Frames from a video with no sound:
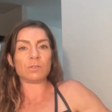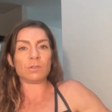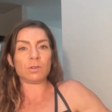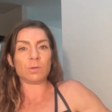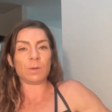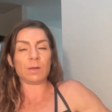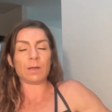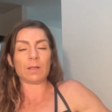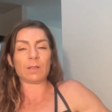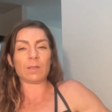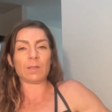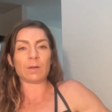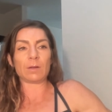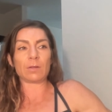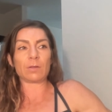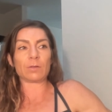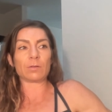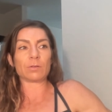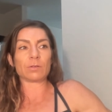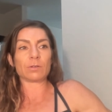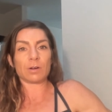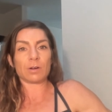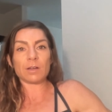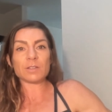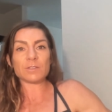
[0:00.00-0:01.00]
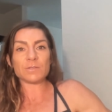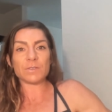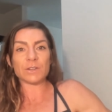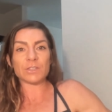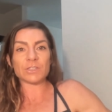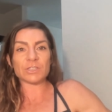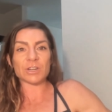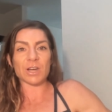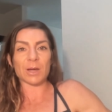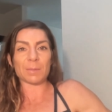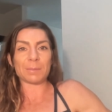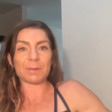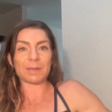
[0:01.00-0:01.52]
doing a little CrossFit
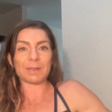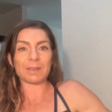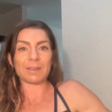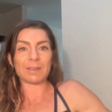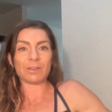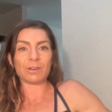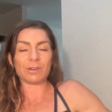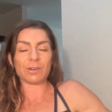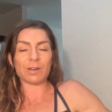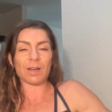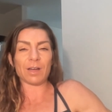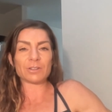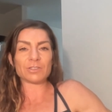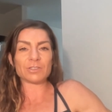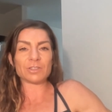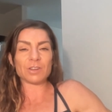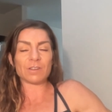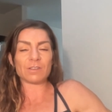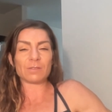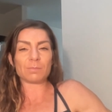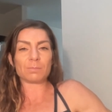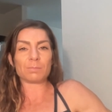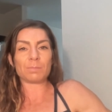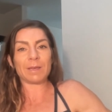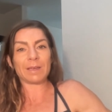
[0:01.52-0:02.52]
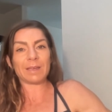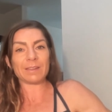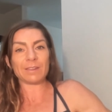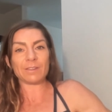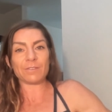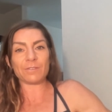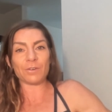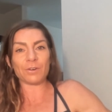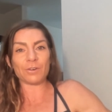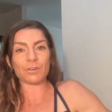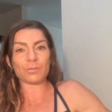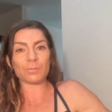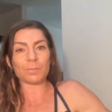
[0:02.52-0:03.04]
shopping. You're not just picking the
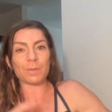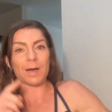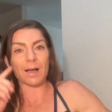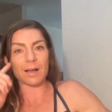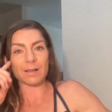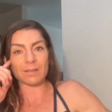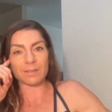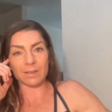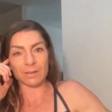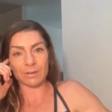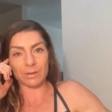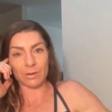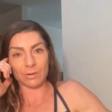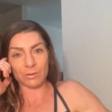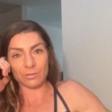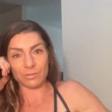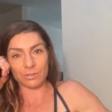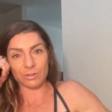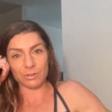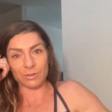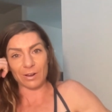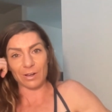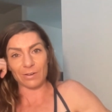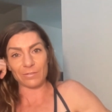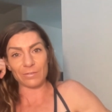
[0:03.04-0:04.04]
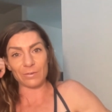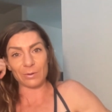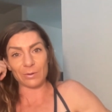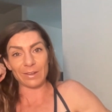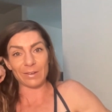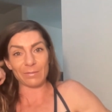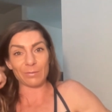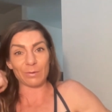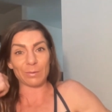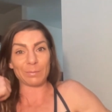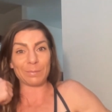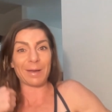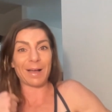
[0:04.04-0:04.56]
first box that goes to you. Now, if you only
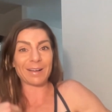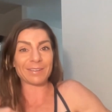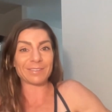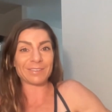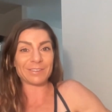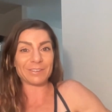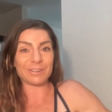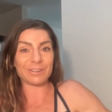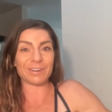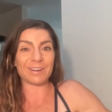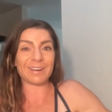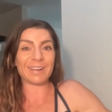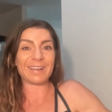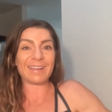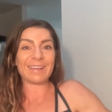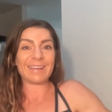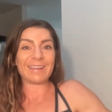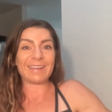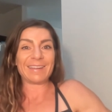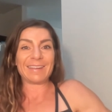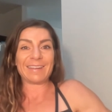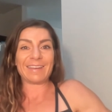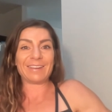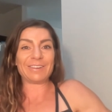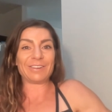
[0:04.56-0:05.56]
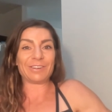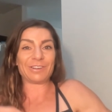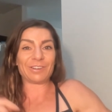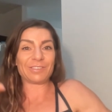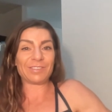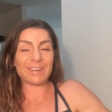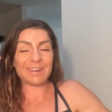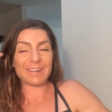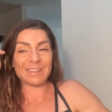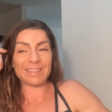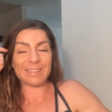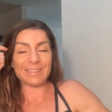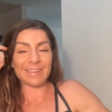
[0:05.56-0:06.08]
have one box in your, in your
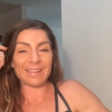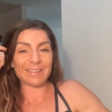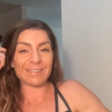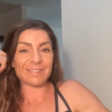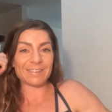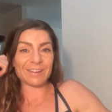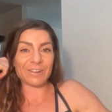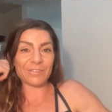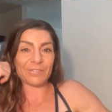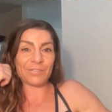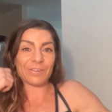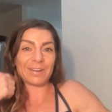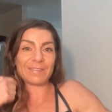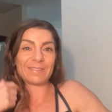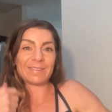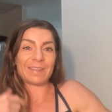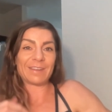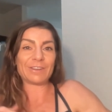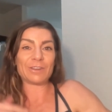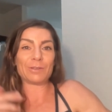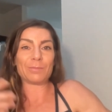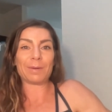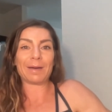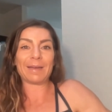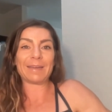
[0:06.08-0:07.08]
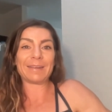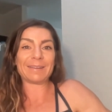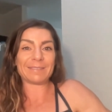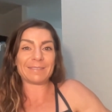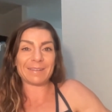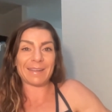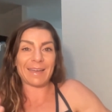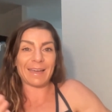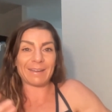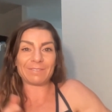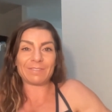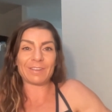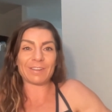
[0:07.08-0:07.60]
city, then that's different. Then you might
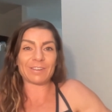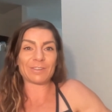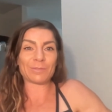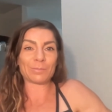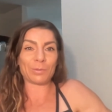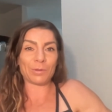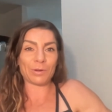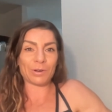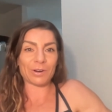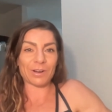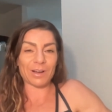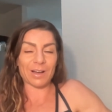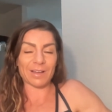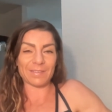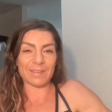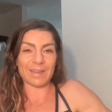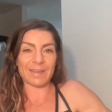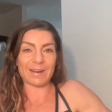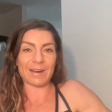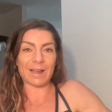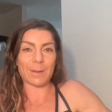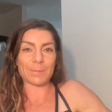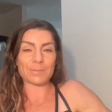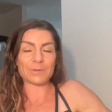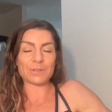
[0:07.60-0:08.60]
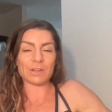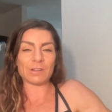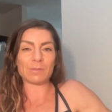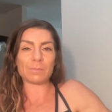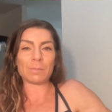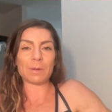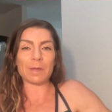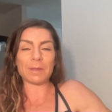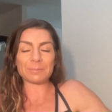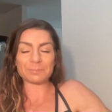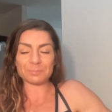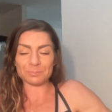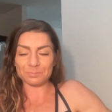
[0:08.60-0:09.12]
have to explore online options,
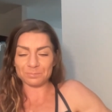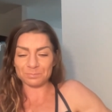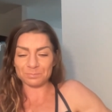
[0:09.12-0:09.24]
but